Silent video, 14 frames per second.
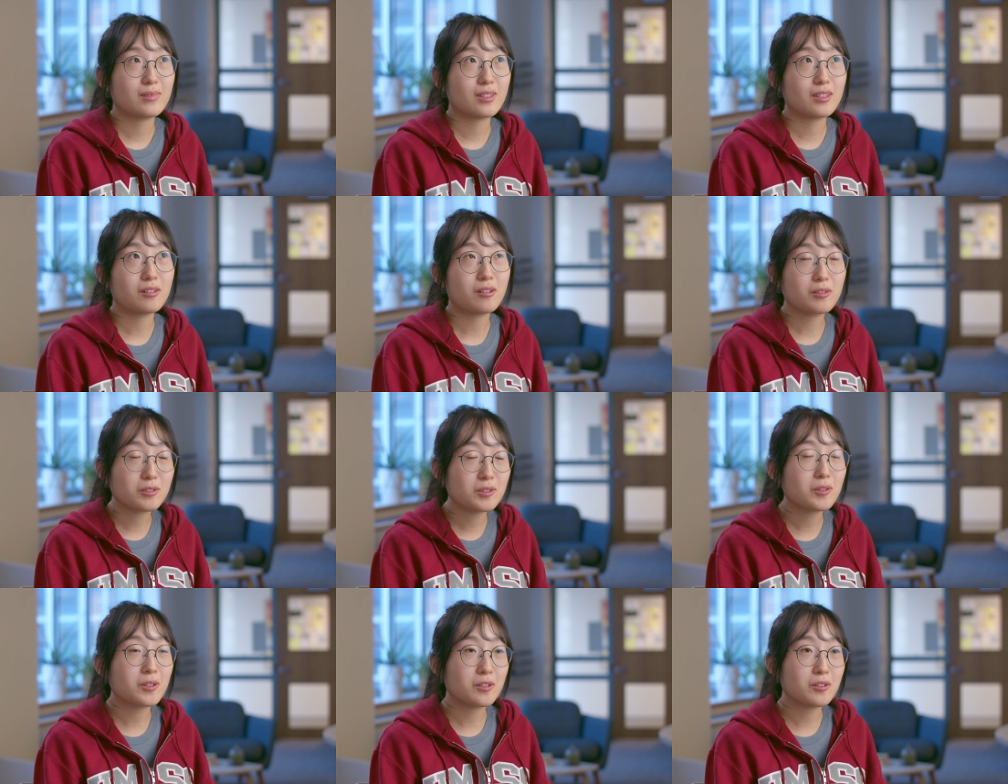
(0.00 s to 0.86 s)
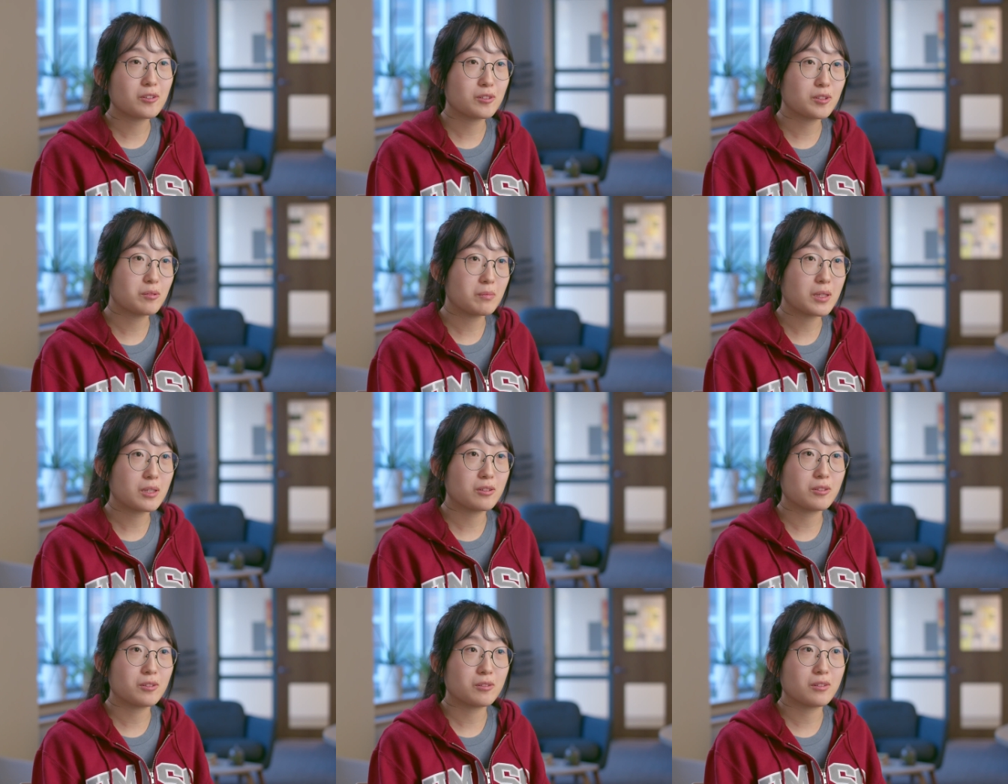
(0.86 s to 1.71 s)
It also induced me
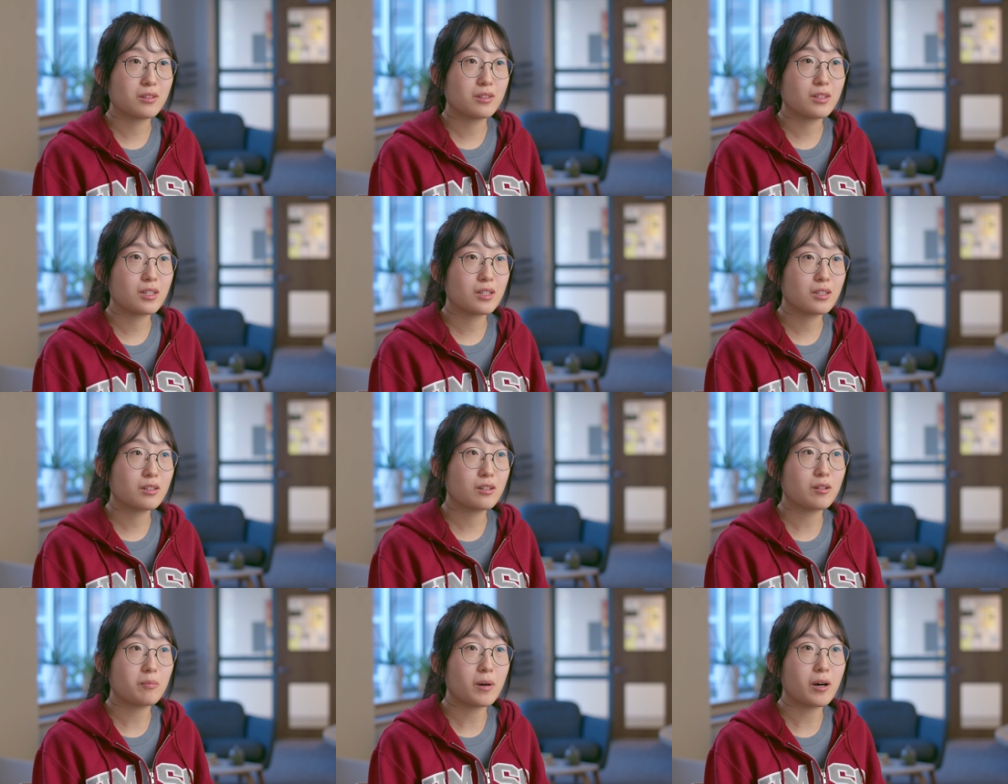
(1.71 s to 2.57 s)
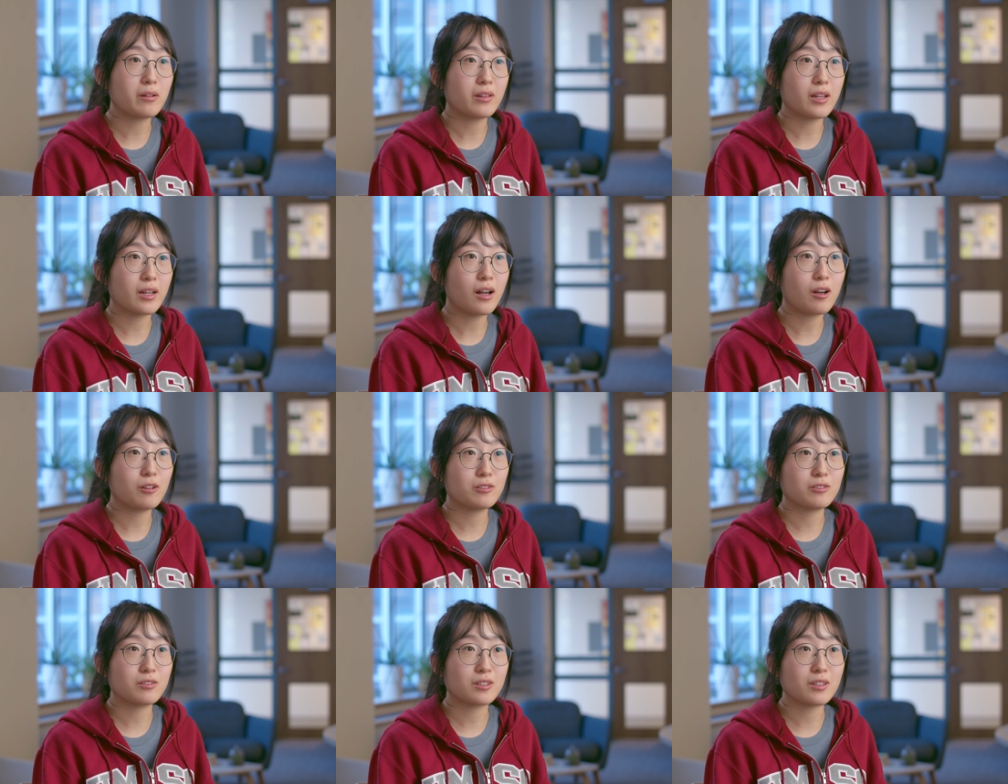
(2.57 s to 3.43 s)
to think about like how
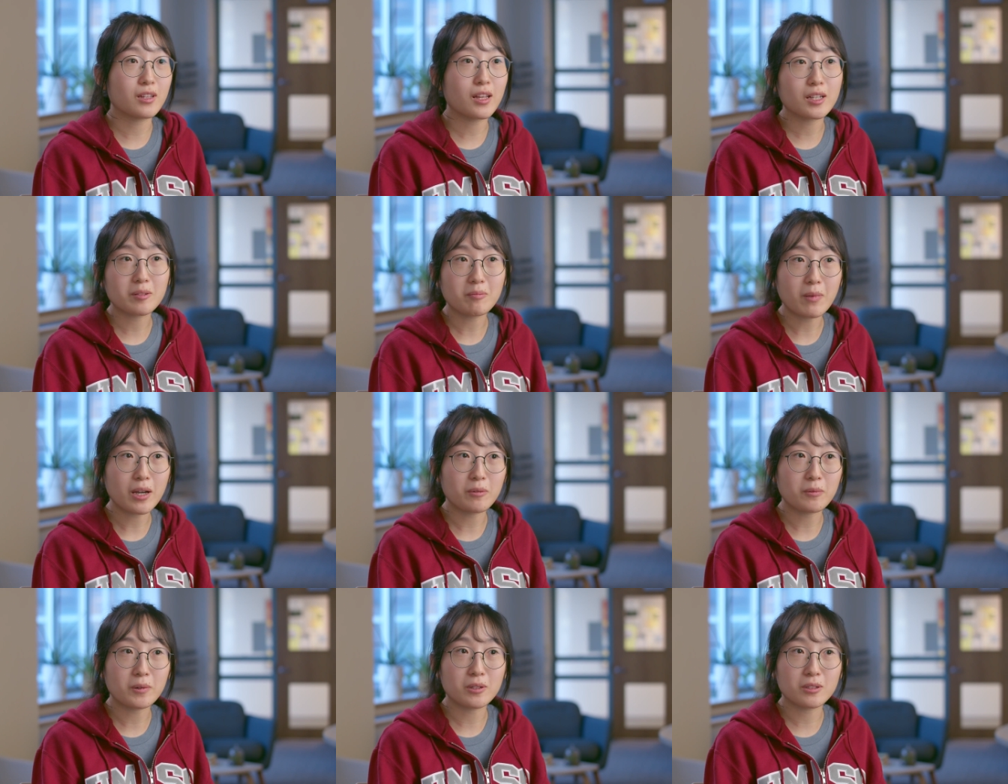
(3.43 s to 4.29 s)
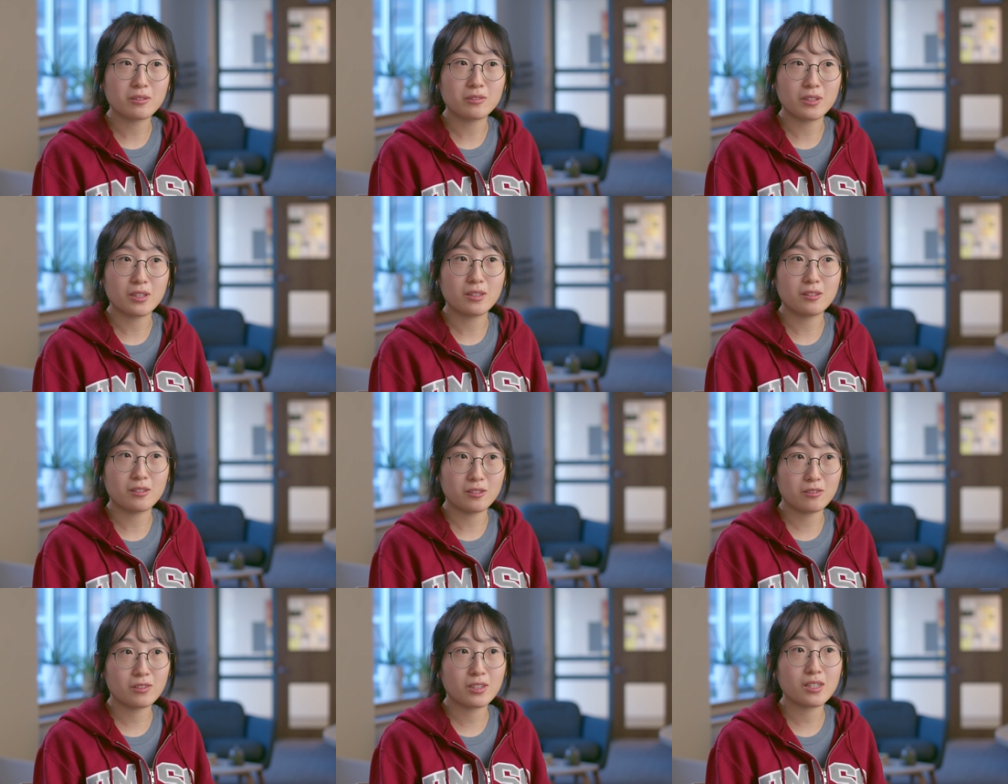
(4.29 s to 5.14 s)
to connect my work to
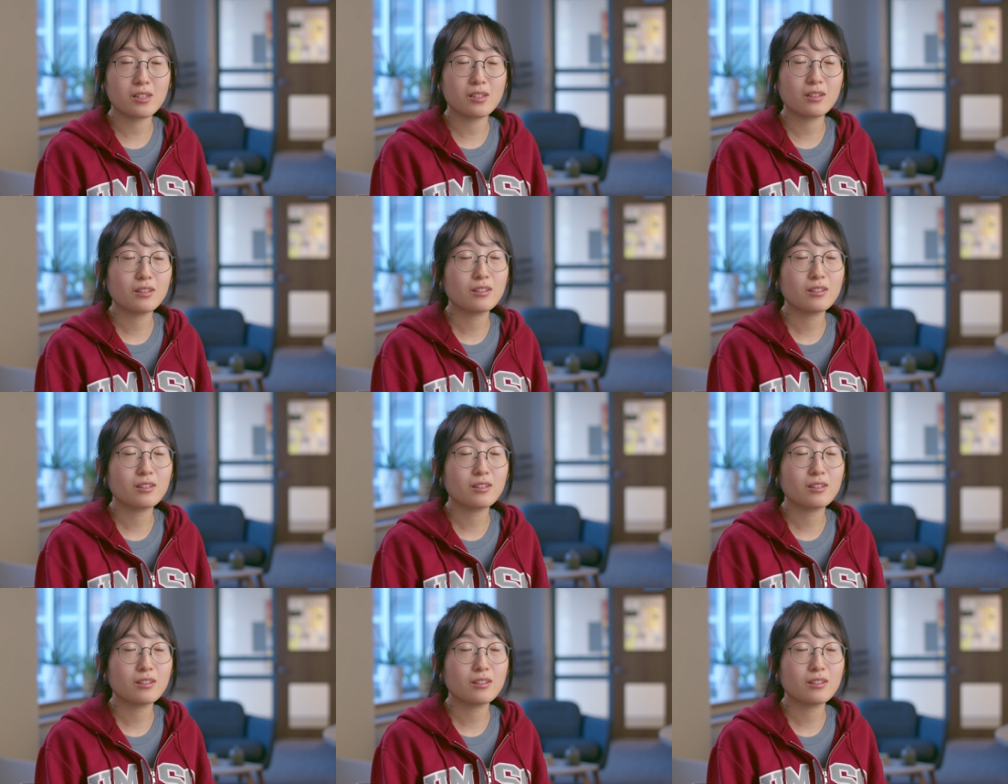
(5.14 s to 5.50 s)
industry.